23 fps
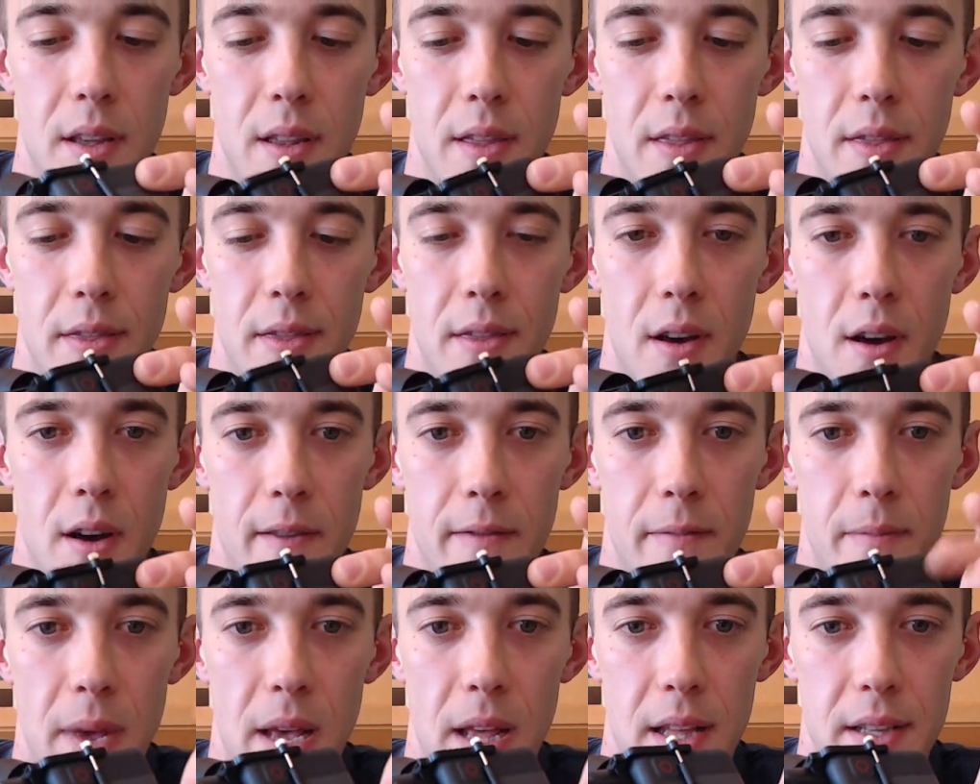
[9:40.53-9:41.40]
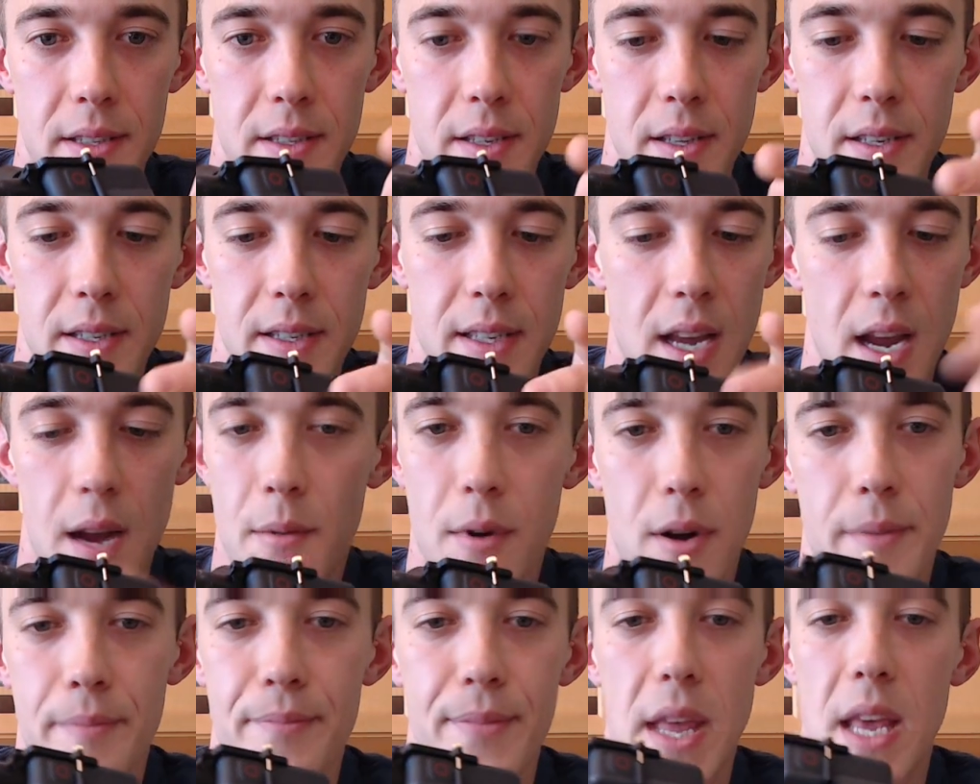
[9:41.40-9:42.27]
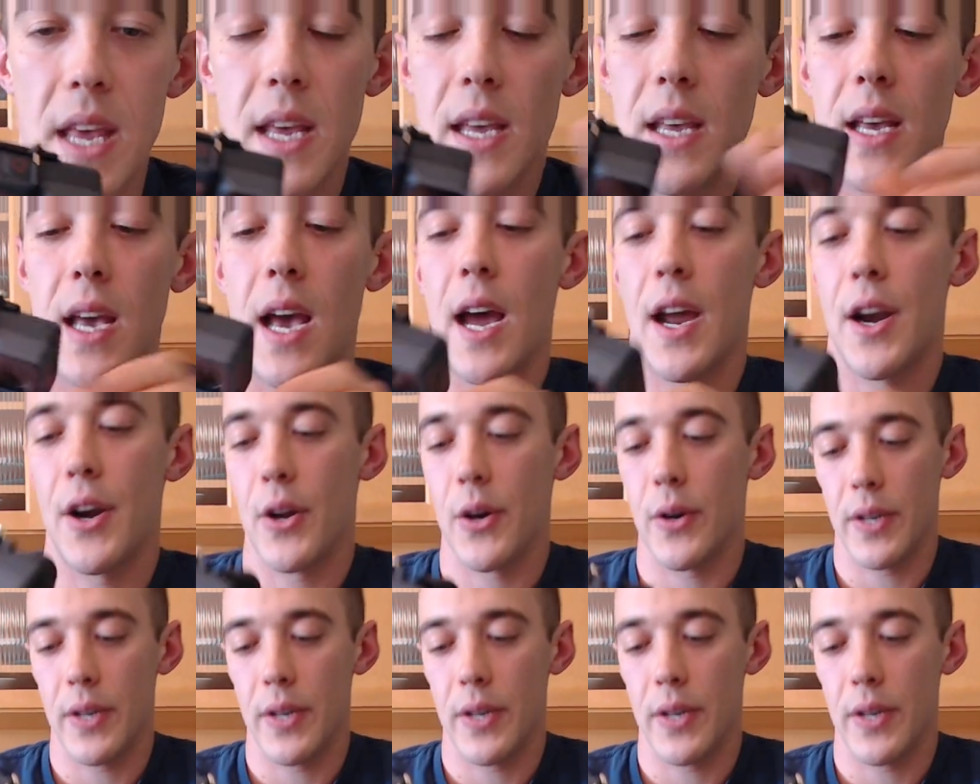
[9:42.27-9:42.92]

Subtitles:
off balance of this camera. I don't know,